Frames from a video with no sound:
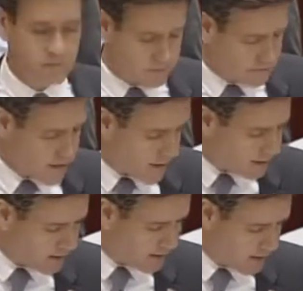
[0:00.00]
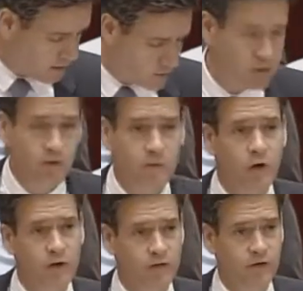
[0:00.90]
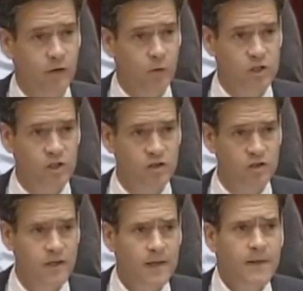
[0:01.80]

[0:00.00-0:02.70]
sadly, an ulterior motive here, which is